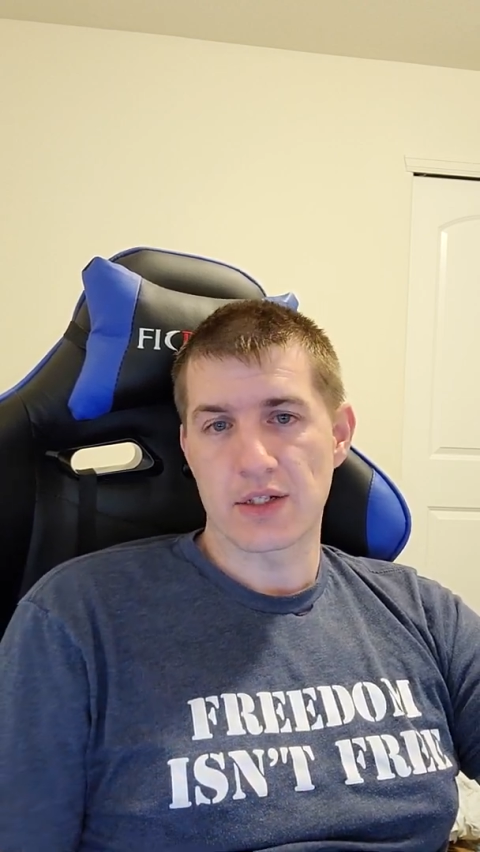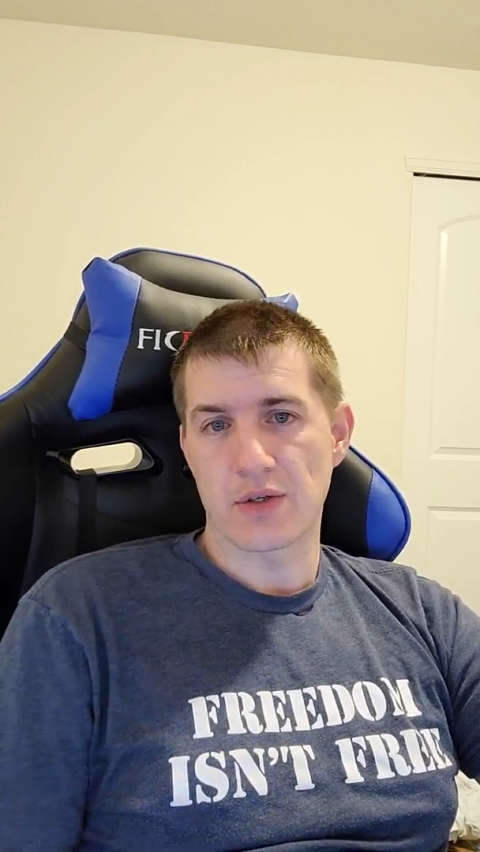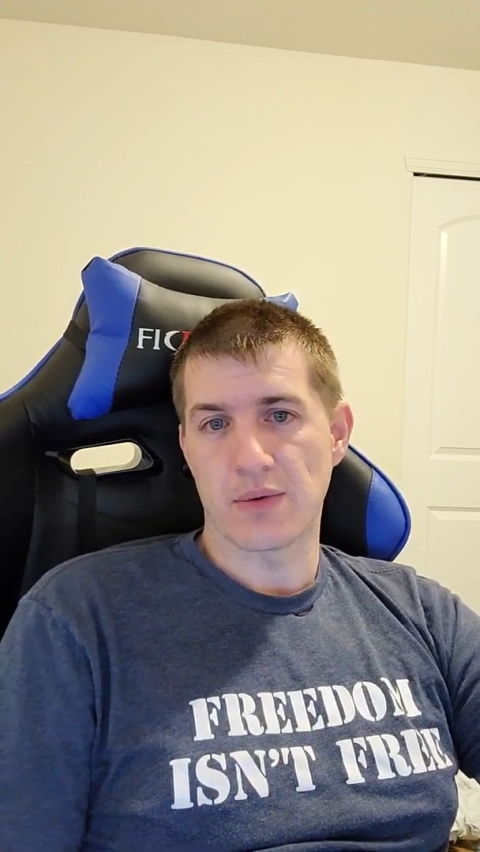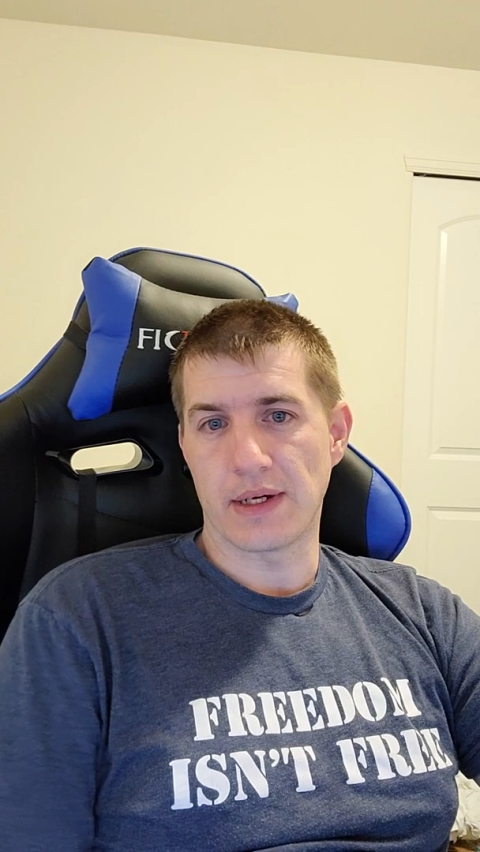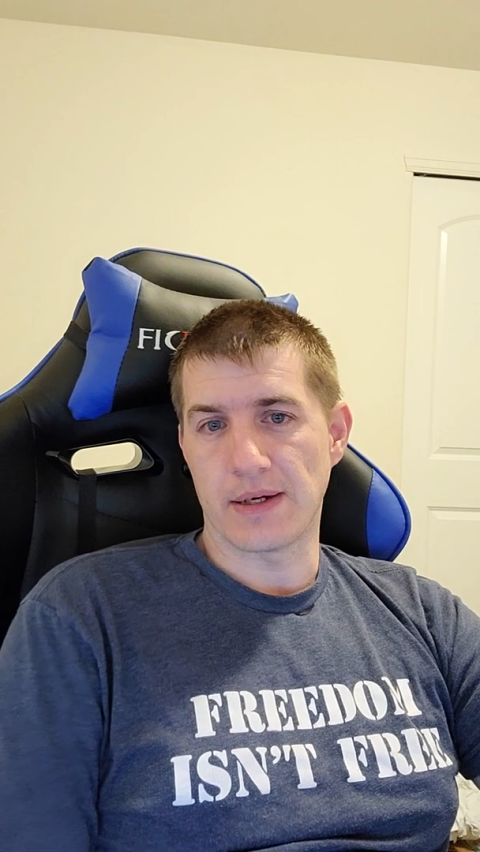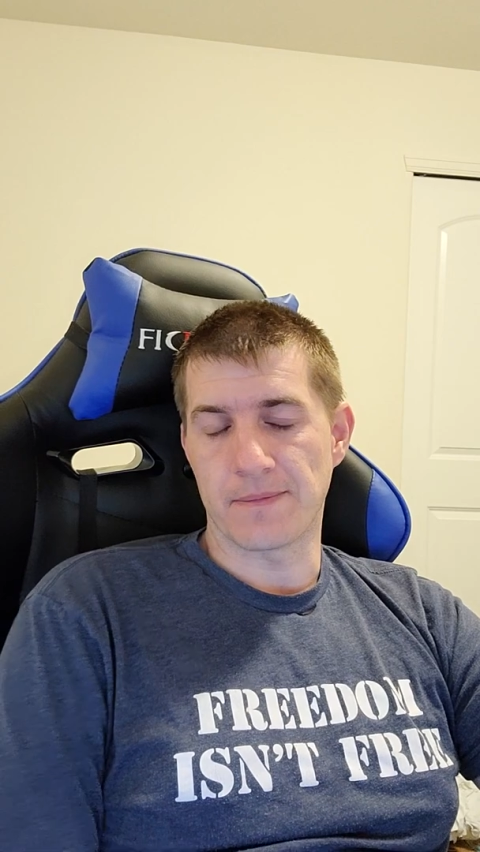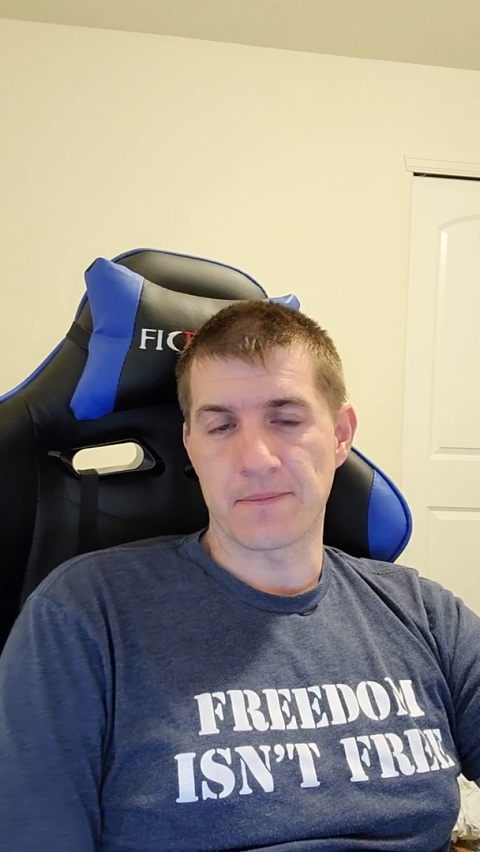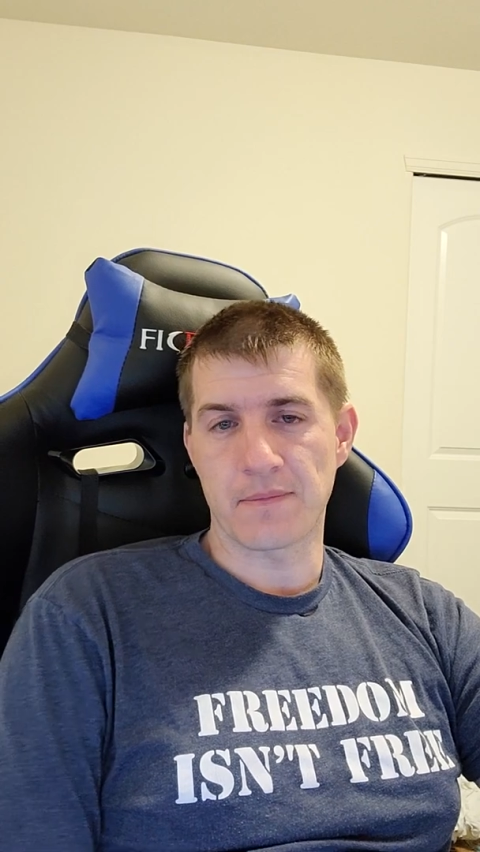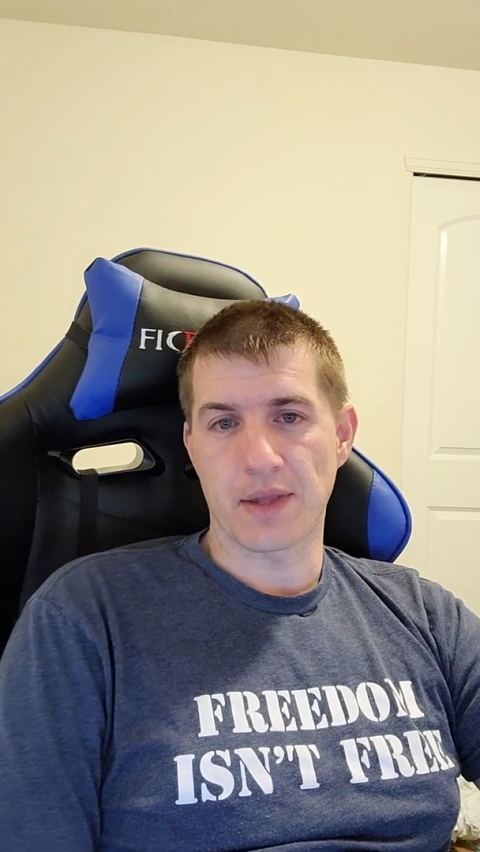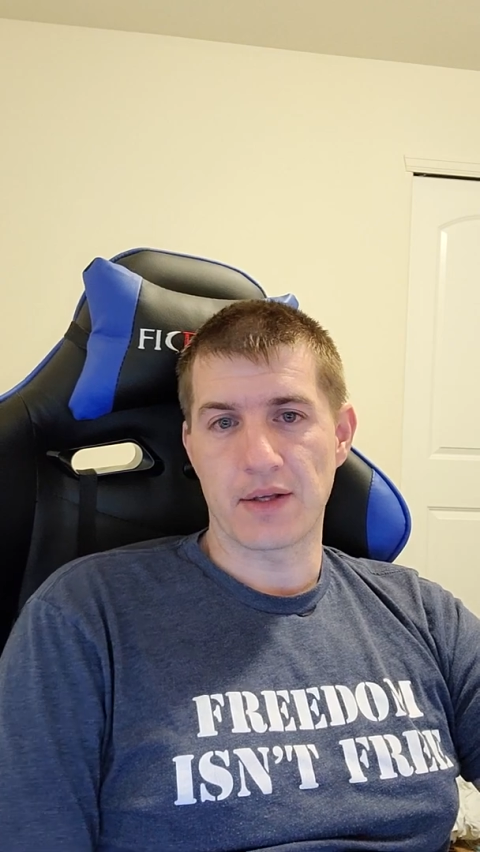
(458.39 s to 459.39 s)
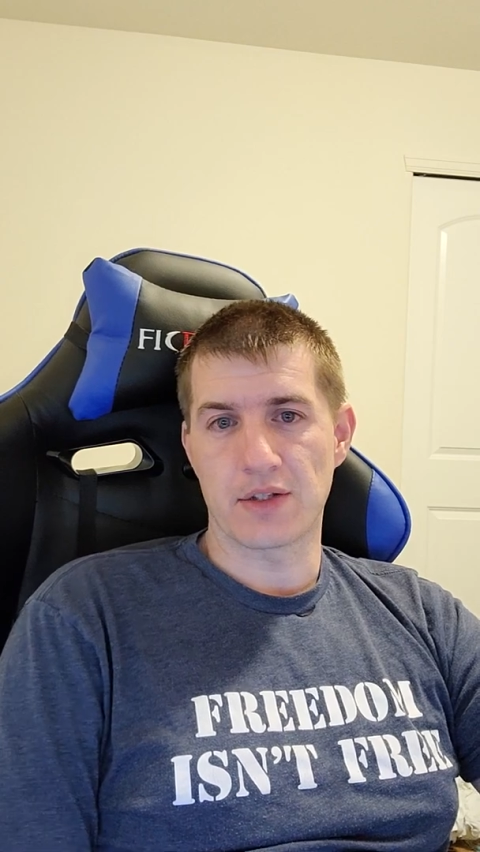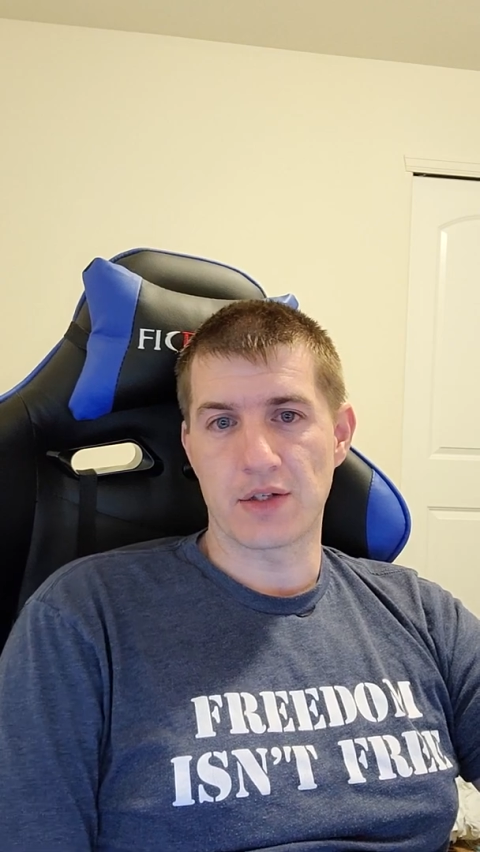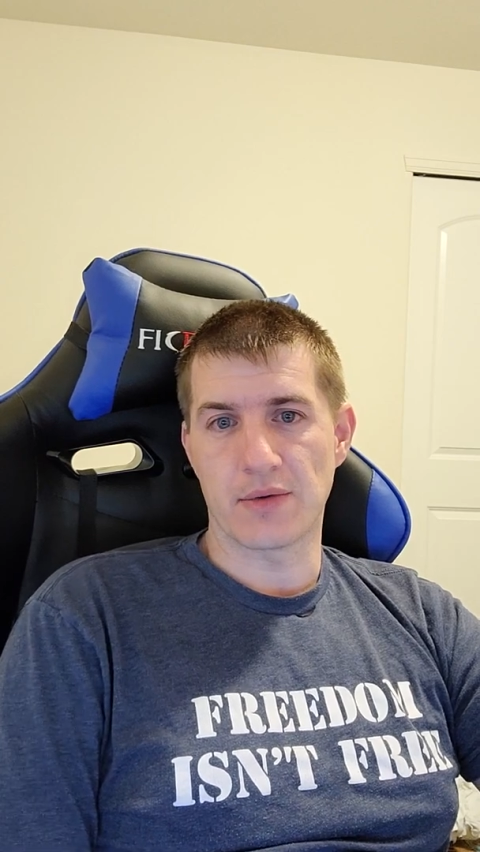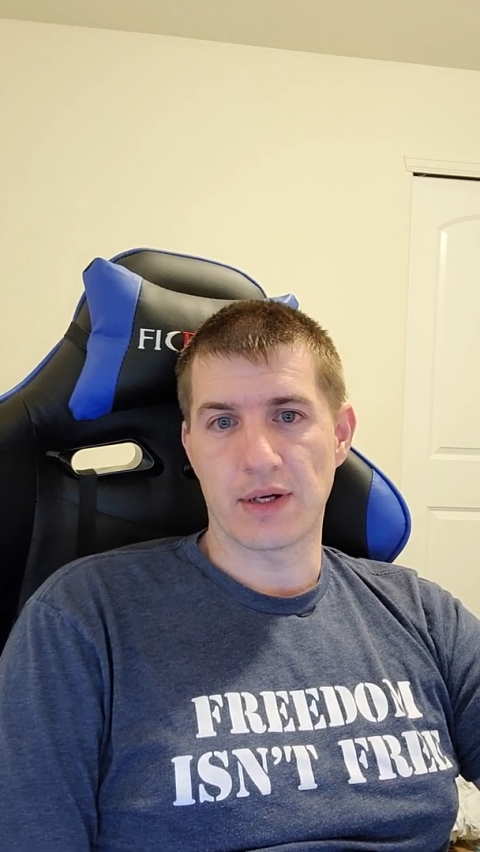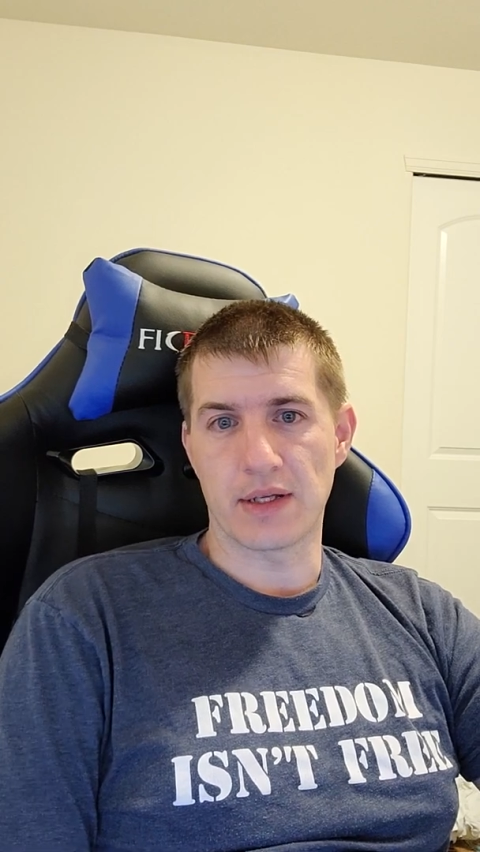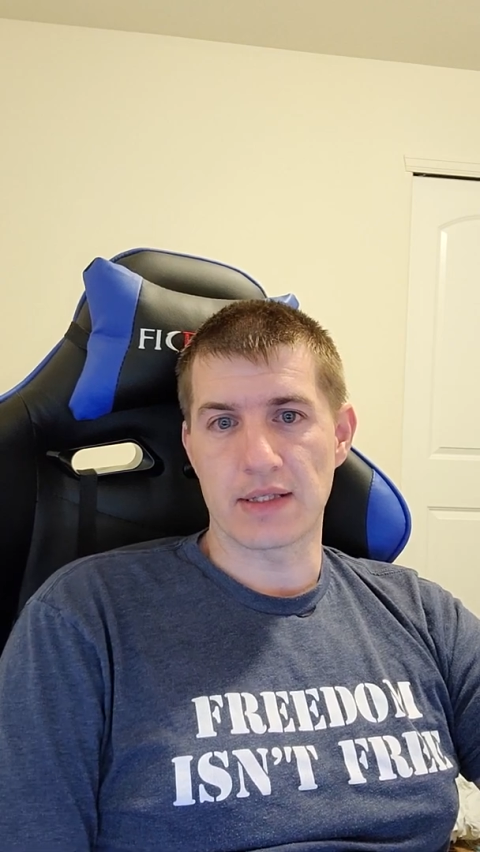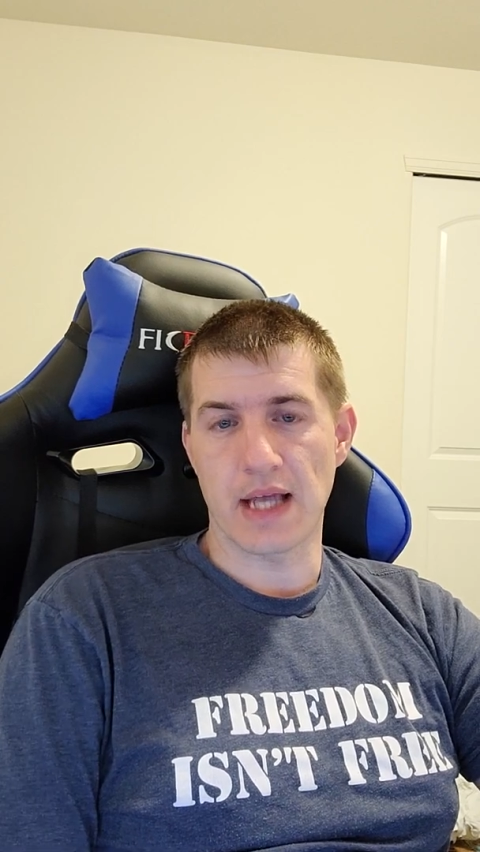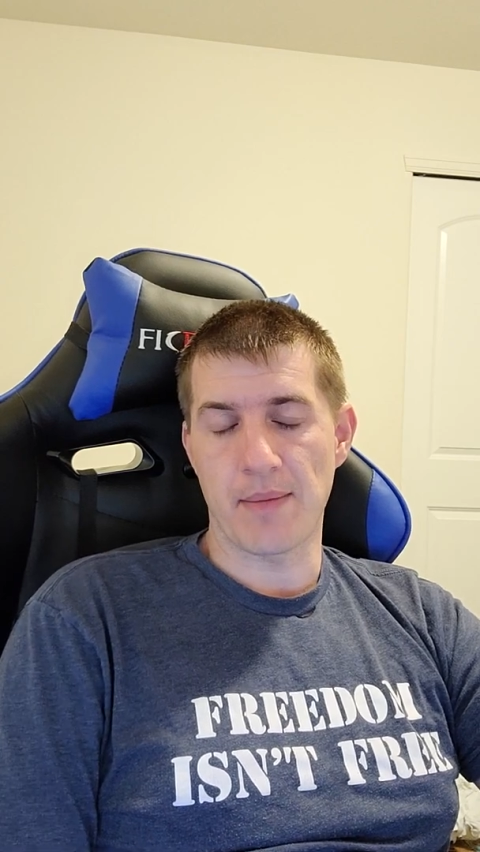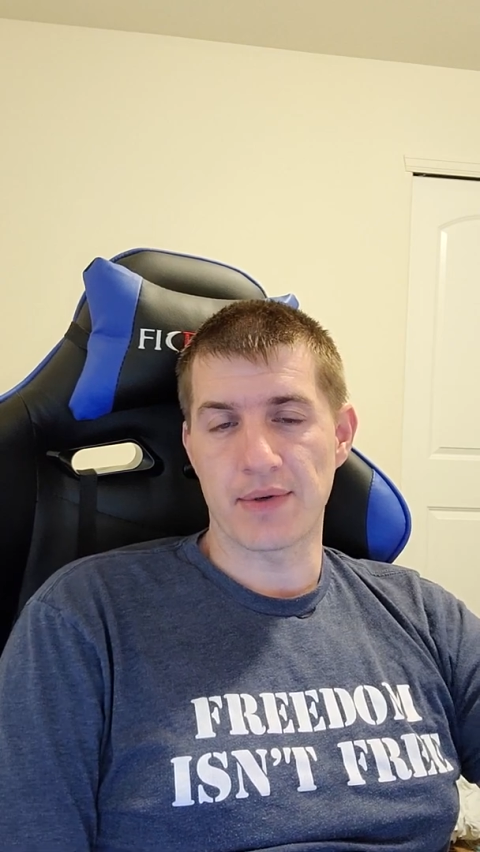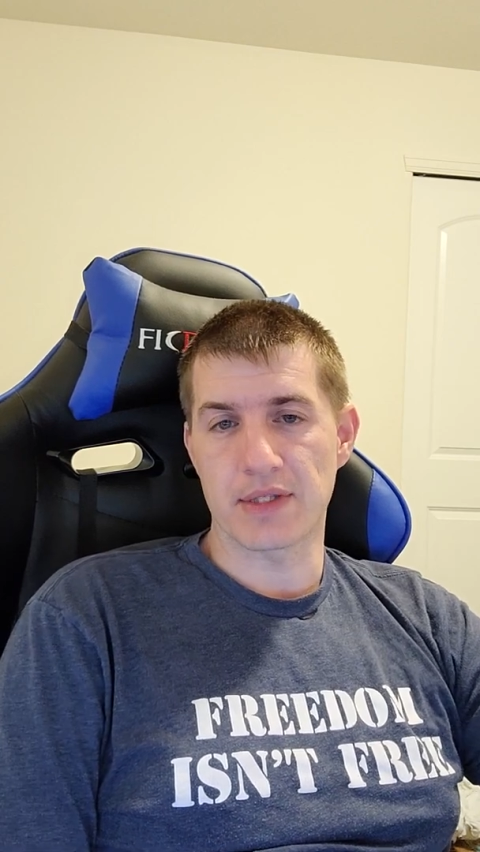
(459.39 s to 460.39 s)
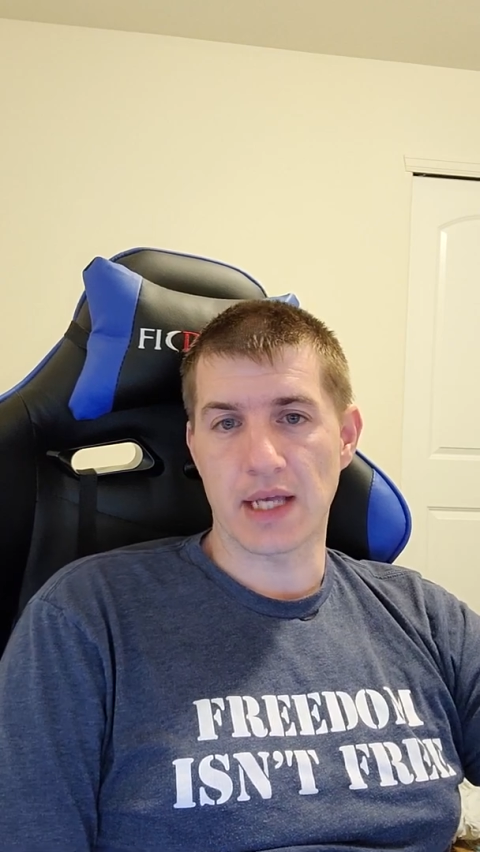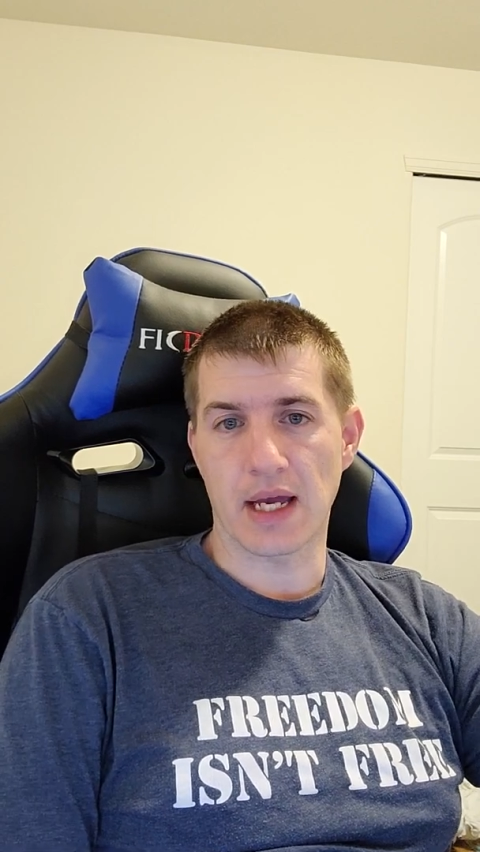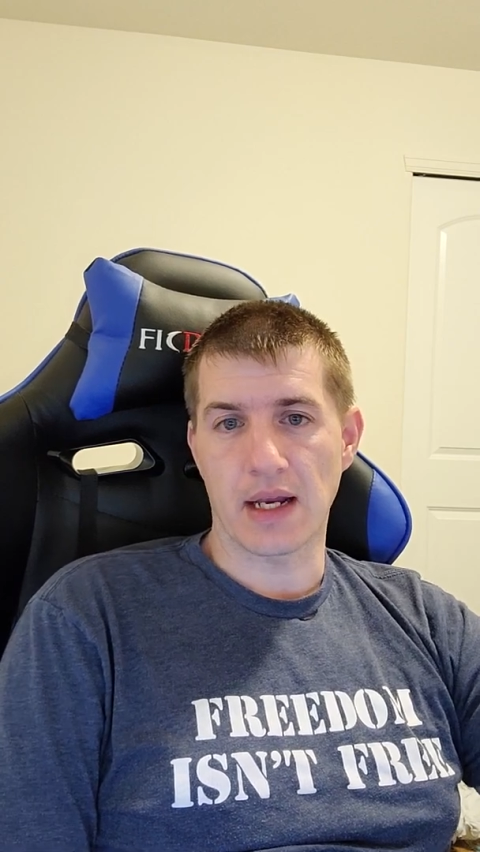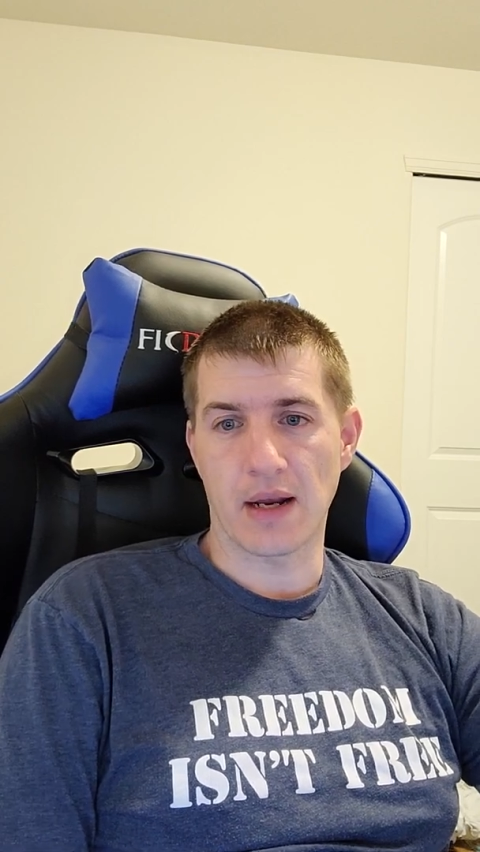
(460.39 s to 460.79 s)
to a sample set,